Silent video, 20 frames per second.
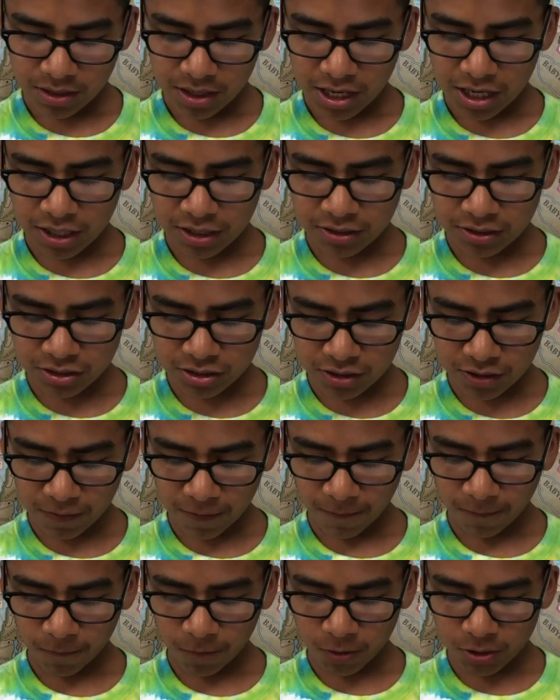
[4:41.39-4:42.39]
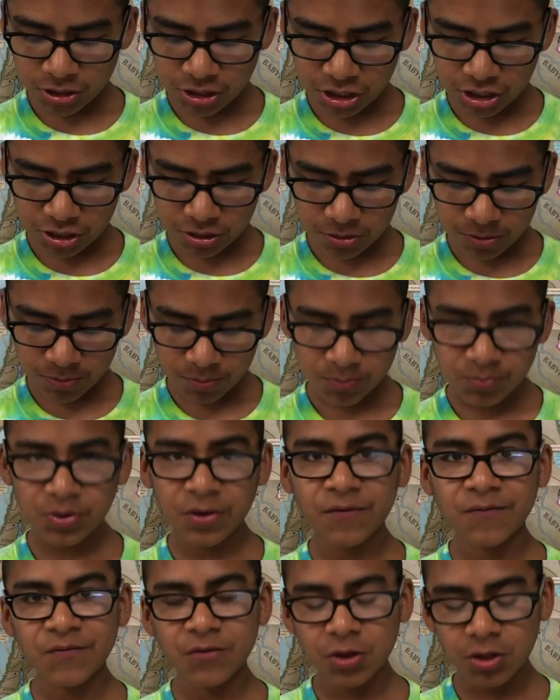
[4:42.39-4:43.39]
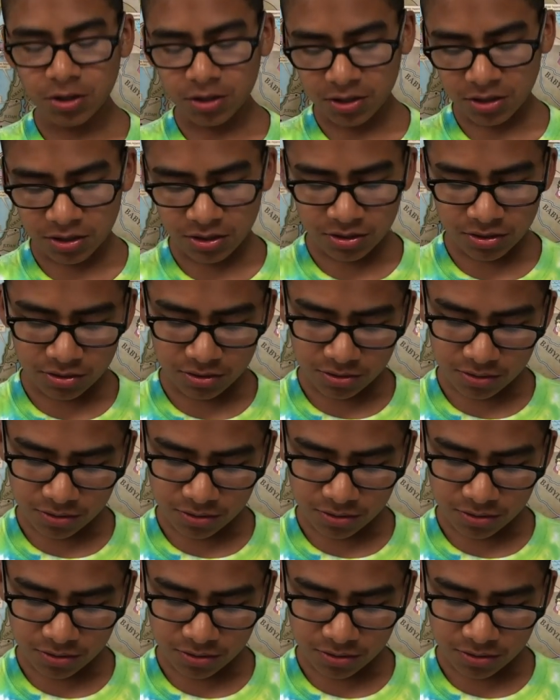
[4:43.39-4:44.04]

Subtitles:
Asia, Phrygia, Pamphylia,